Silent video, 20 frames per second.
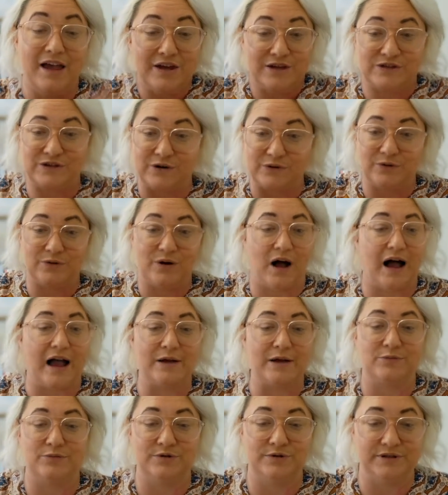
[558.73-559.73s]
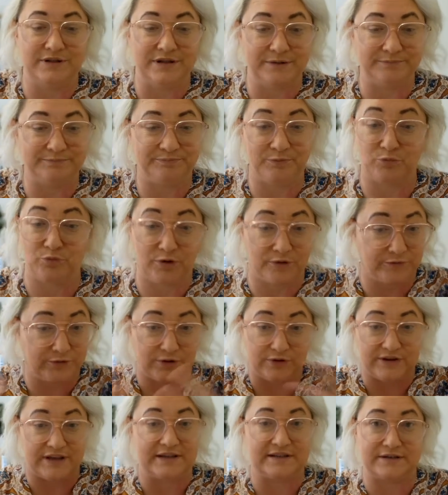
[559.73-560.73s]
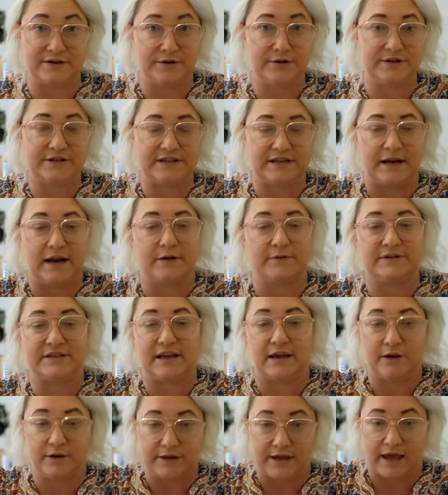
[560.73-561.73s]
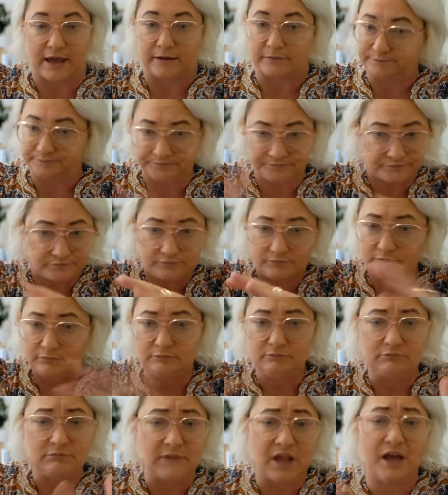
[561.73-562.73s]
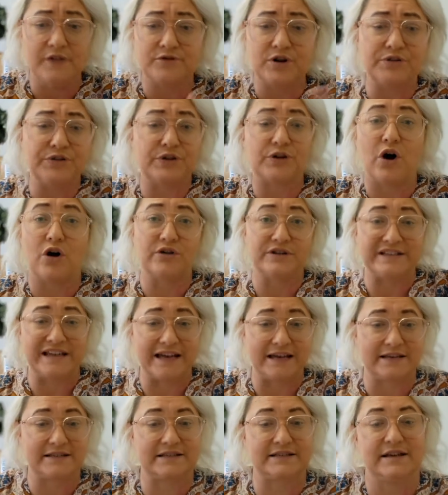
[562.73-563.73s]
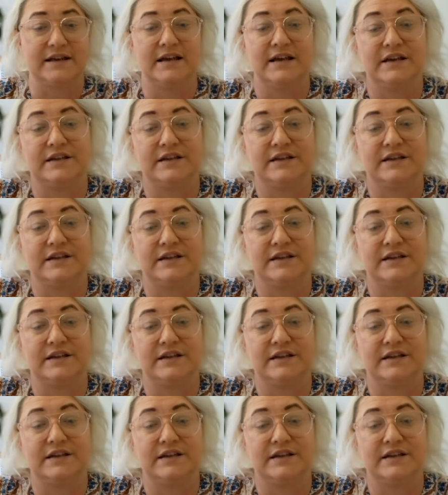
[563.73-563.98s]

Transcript: So I would review these notes. I would say, okay, I've got the context.